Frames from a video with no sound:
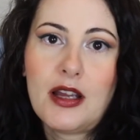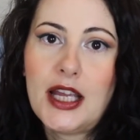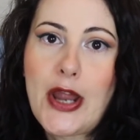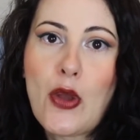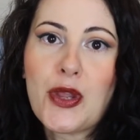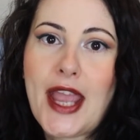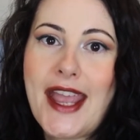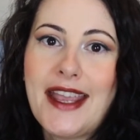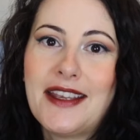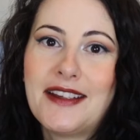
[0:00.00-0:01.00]
an
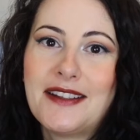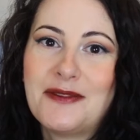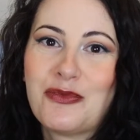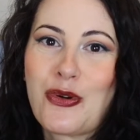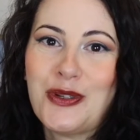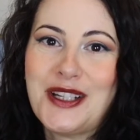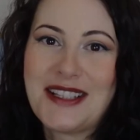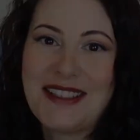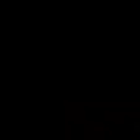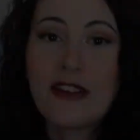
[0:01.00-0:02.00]
okay
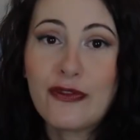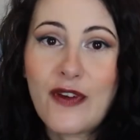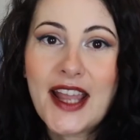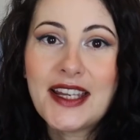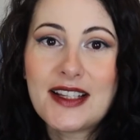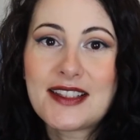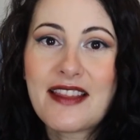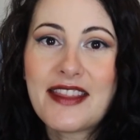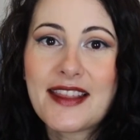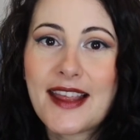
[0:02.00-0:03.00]
product. And finally,
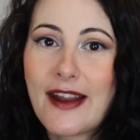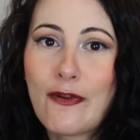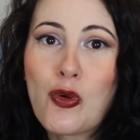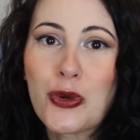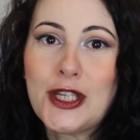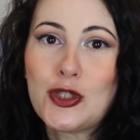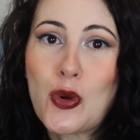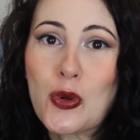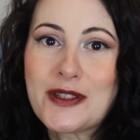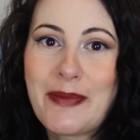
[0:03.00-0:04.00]
something that I've already
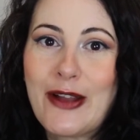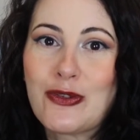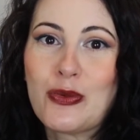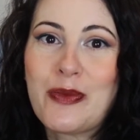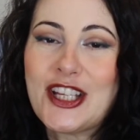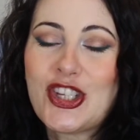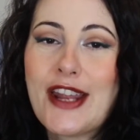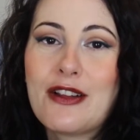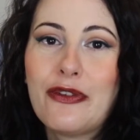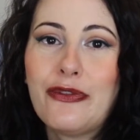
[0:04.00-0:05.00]
talked about on my
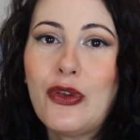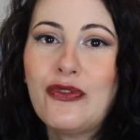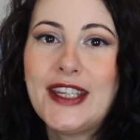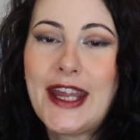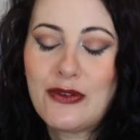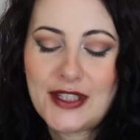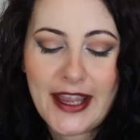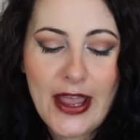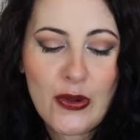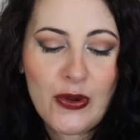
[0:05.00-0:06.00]
channel a few videos
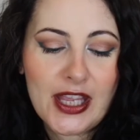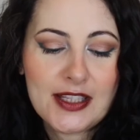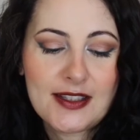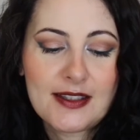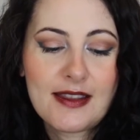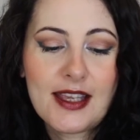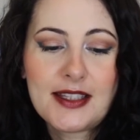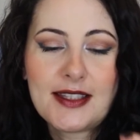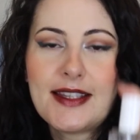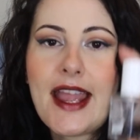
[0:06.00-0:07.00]
ago is
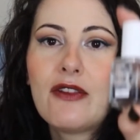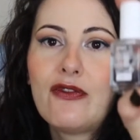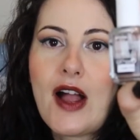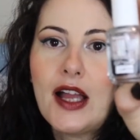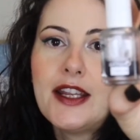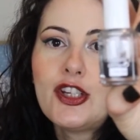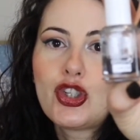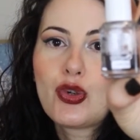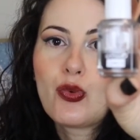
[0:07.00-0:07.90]
this nail varnish,